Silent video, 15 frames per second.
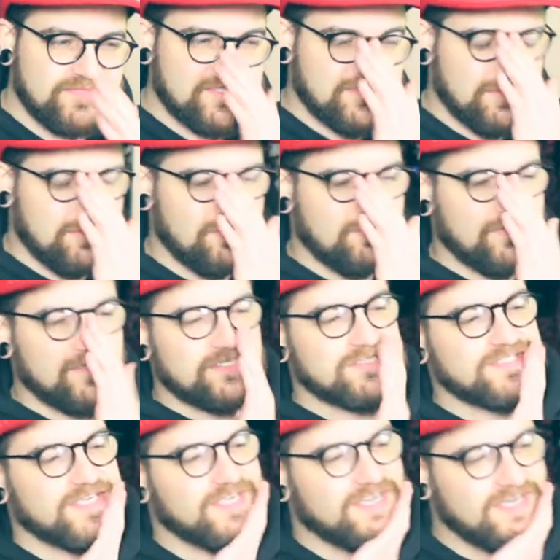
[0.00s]
So
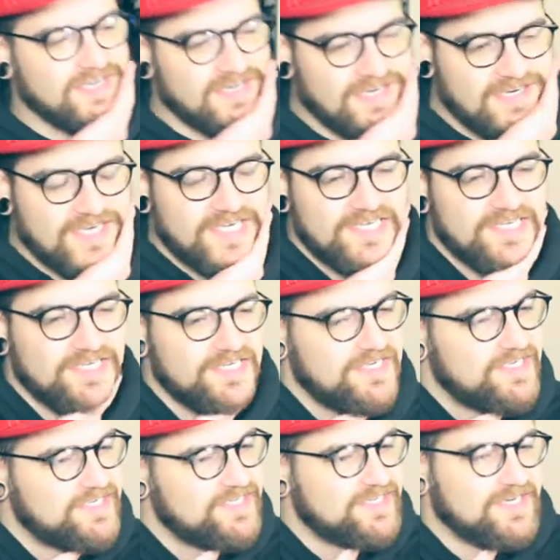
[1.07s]
there's a
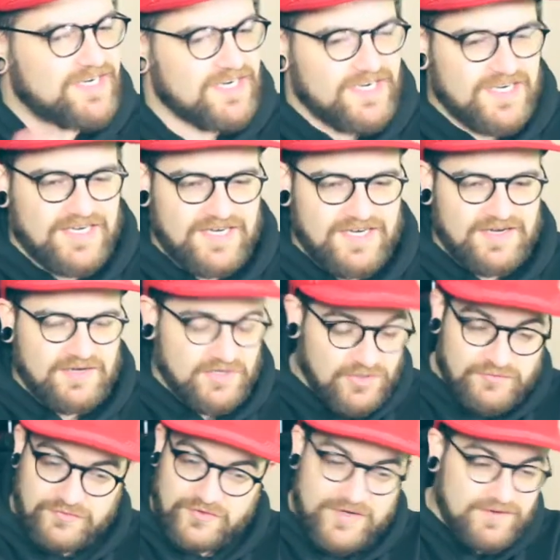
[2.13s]

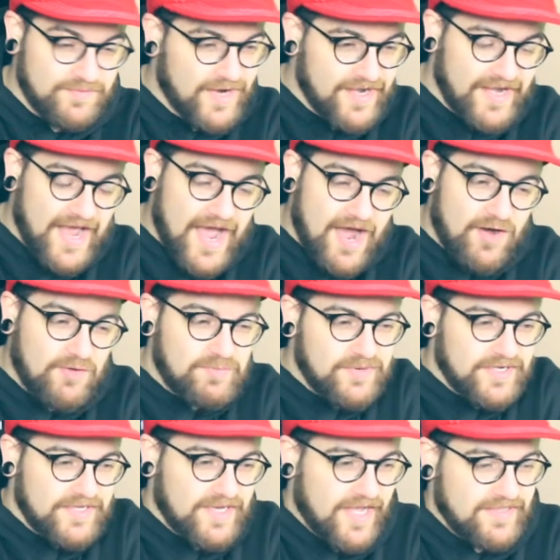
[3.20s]
good friend of mine now,
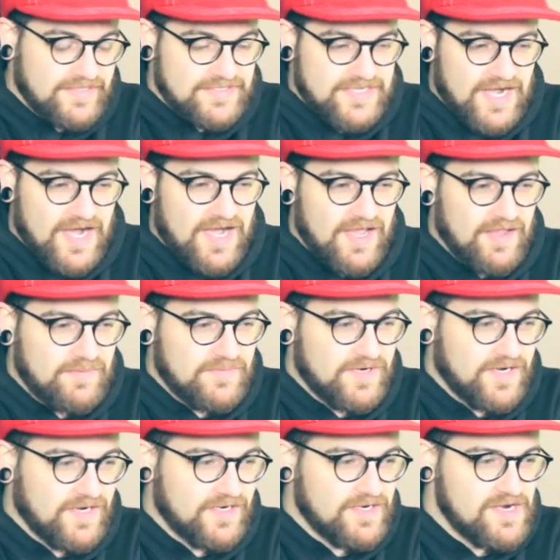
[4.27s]
but at the time,
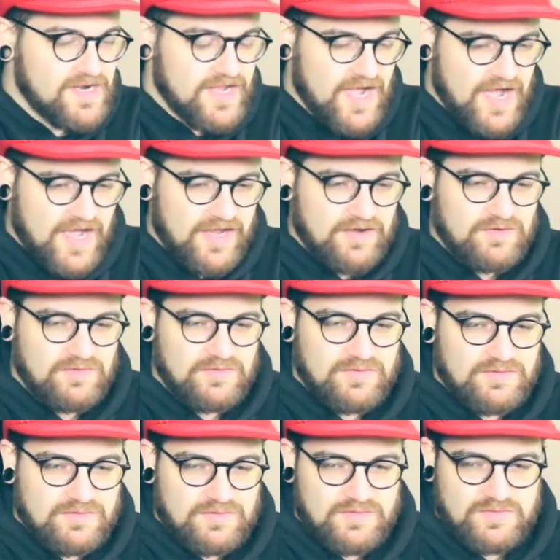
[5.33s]
a guy
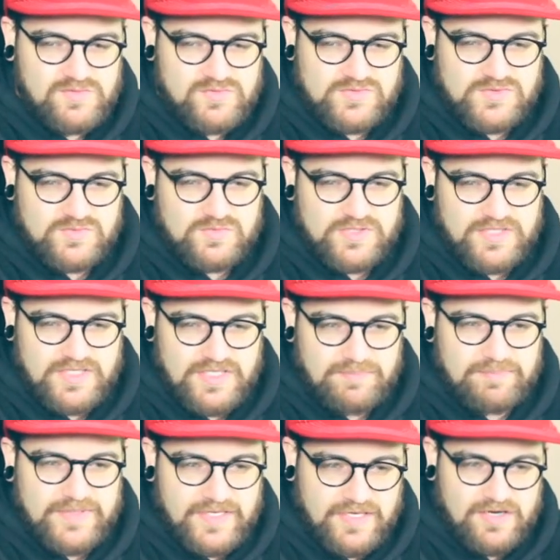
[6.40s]
who's really
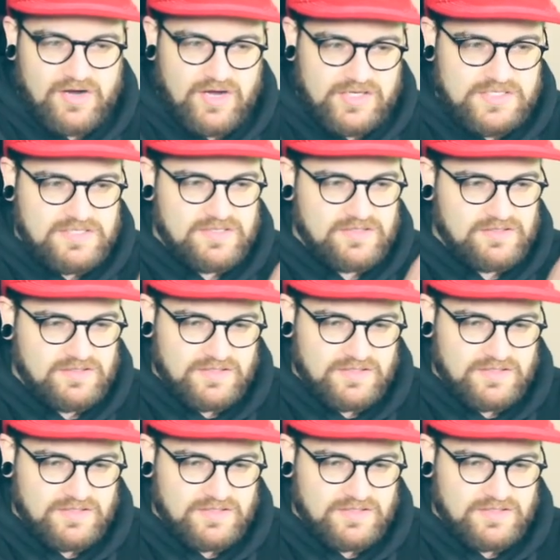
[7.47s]
big on